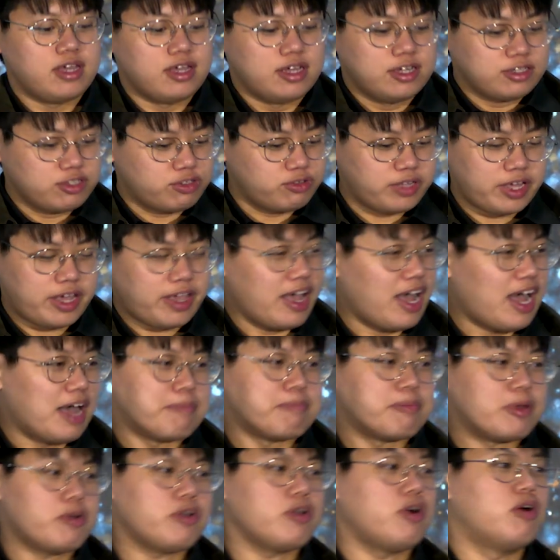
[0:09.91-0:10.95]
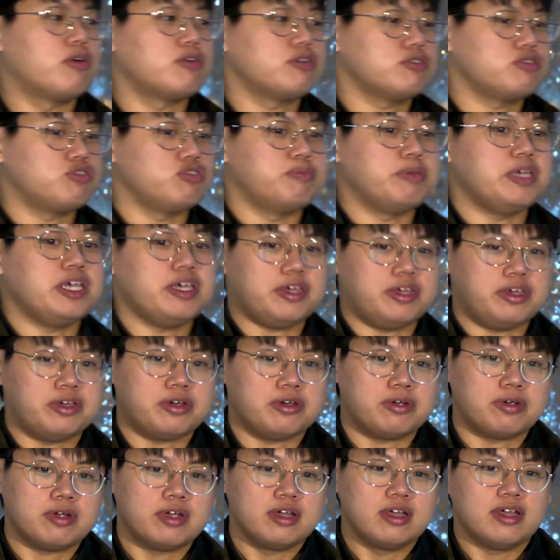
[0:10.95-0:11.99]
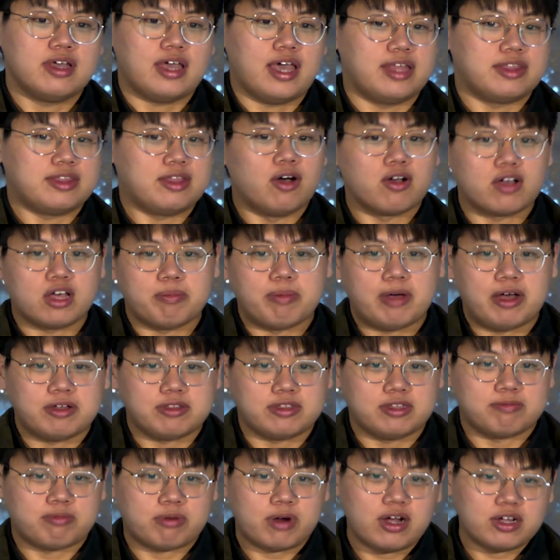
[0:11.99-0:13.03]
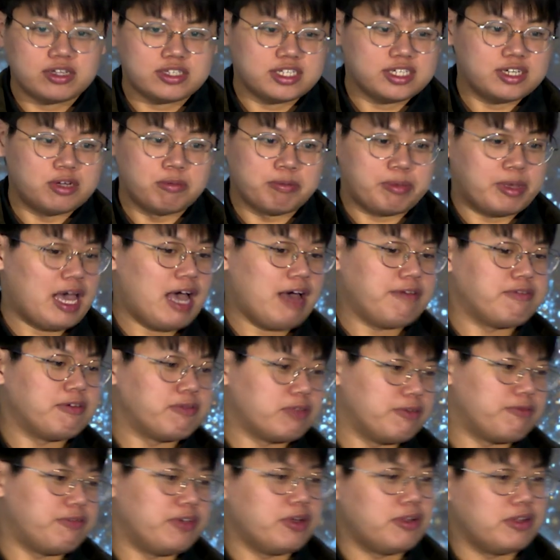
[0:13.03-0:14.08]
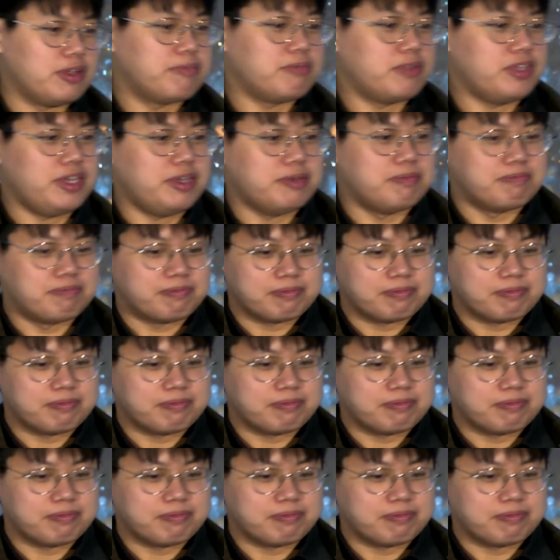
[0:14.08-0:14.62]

Today, I'm very honored to be here and talk about the project on behalf of the vLLM team.